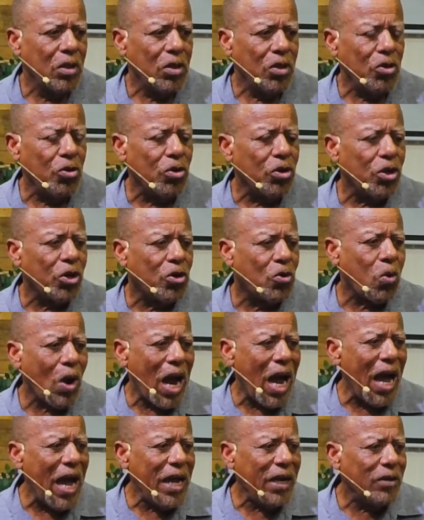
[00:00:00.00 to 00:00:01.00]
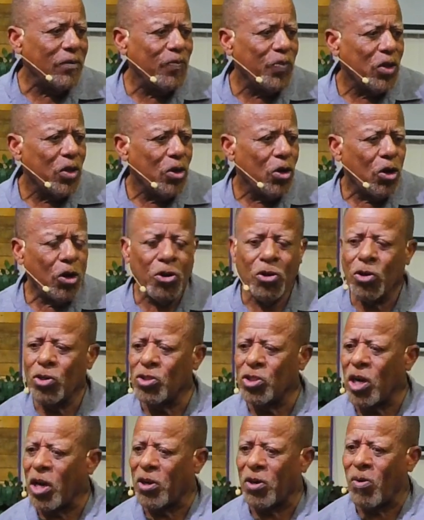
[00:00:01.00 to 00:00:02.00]
You can cry or you can
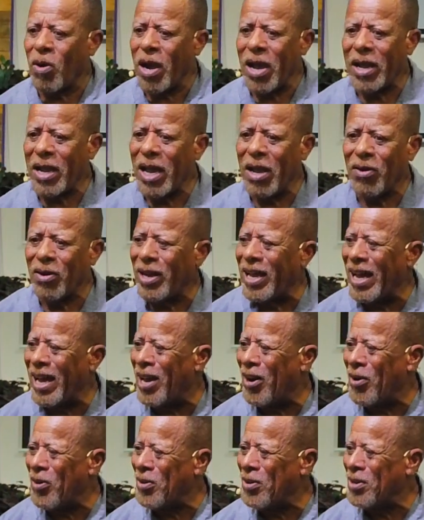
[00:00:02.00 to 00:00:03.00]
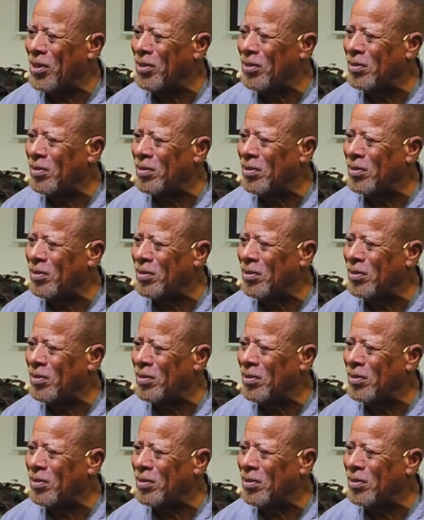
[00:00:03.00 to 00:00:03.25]
start crying out loud.